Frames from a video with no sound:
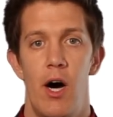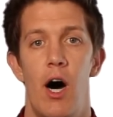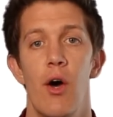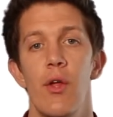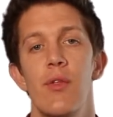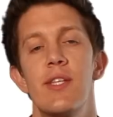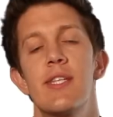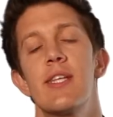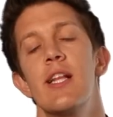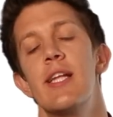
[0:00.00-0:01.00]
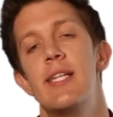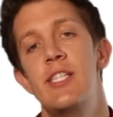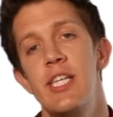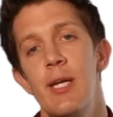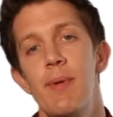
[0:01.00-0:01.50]
Although this is a
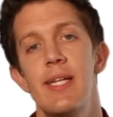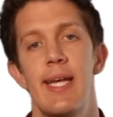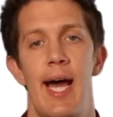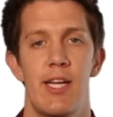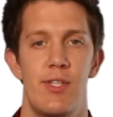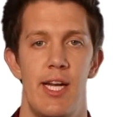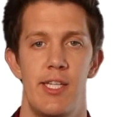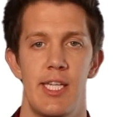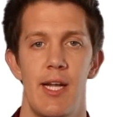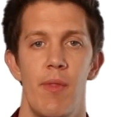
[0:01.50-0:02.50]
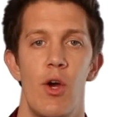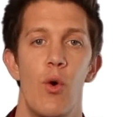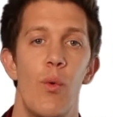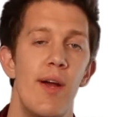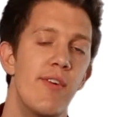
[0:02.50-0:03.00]
legitimate tax strategy,
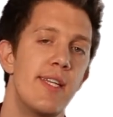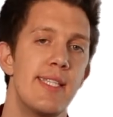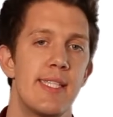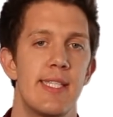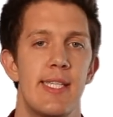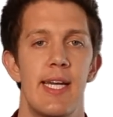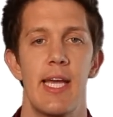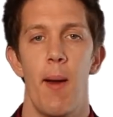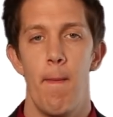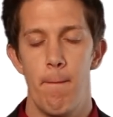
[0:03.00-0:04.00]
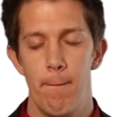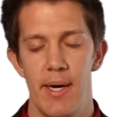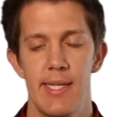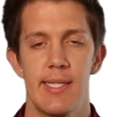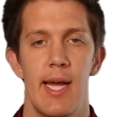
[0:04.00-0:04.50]
Whoever does the study
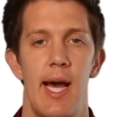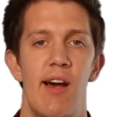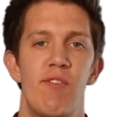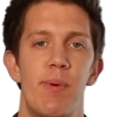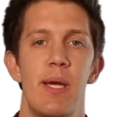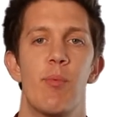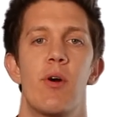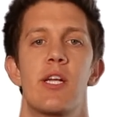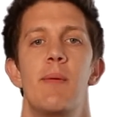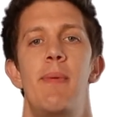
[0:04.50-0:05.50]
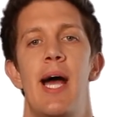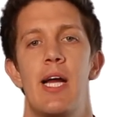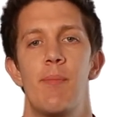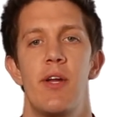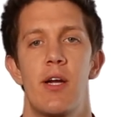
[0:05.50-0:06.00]
must have paperwork to back
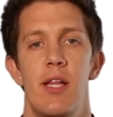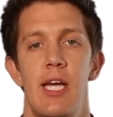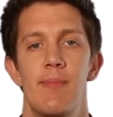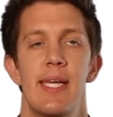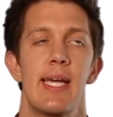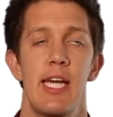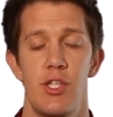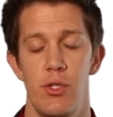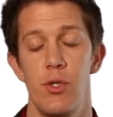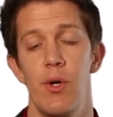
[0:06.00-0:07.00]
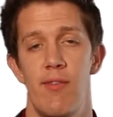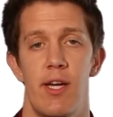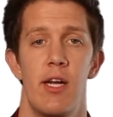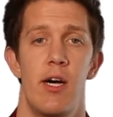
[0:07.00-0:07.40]
up their claims in case you do ever get